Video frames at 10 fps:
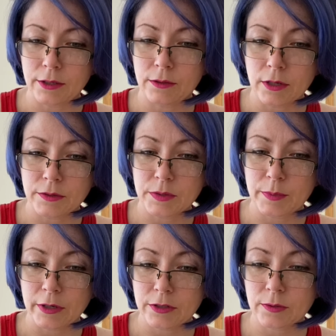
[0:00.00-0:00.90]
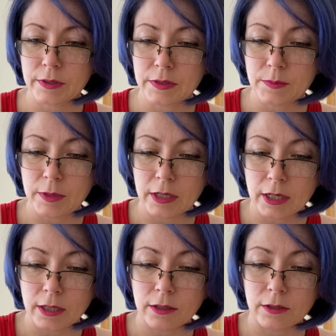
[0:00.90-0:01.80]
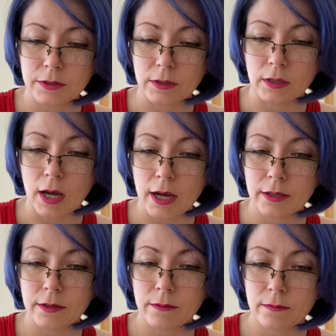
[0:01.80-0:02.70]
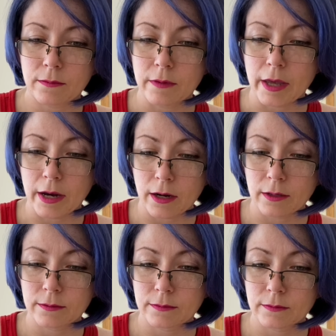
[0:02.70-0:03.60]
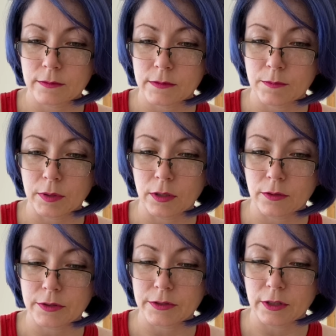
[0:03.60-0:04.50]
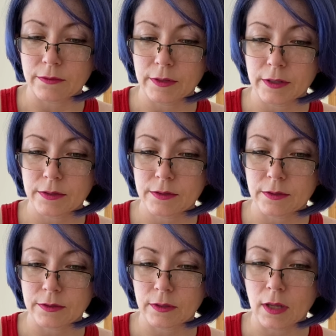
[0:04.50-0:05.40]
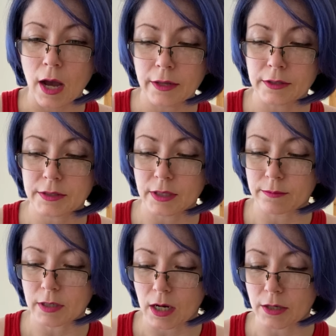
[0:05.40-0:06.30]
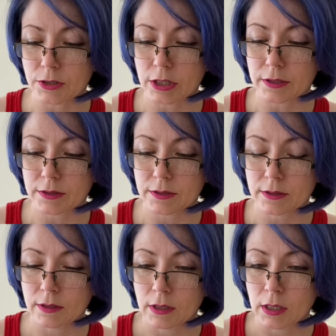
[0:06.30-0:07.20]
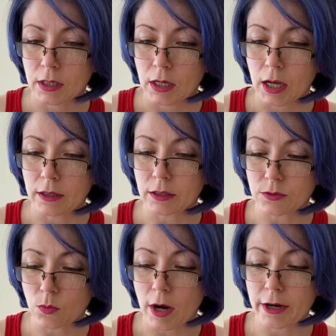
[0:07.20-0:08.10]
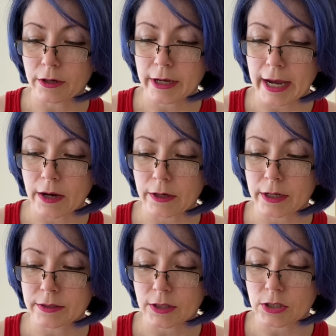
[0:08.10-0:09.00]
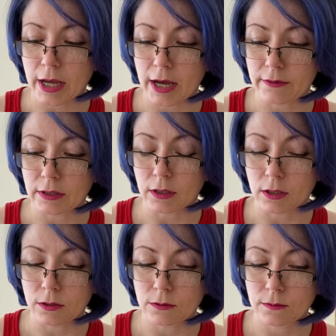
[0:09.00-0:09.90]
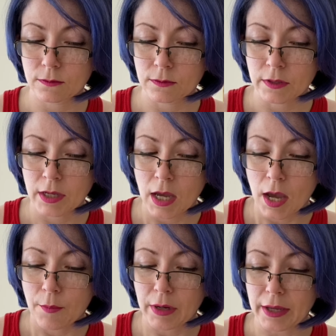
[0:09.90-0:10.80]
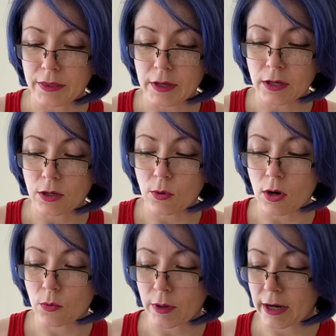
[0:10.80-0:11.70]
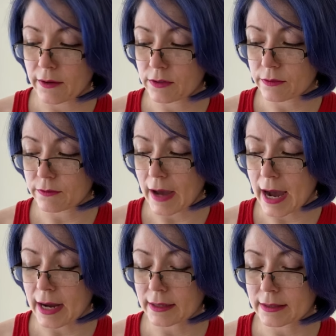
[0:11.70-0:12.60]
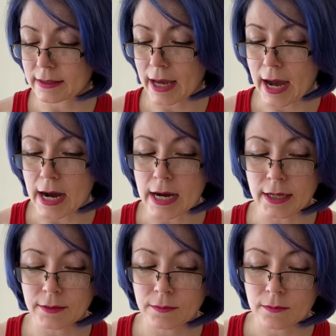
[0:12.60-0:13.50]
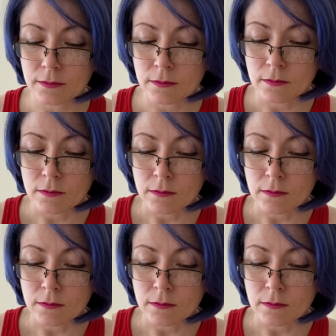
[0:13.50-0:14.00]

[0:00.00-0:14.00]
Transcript: You know, spiritually speaking, there's a lot there below the surface. There's a lot in the subconscious. And that's why you're carrying such a heavy load. But I think you are aware of the fact that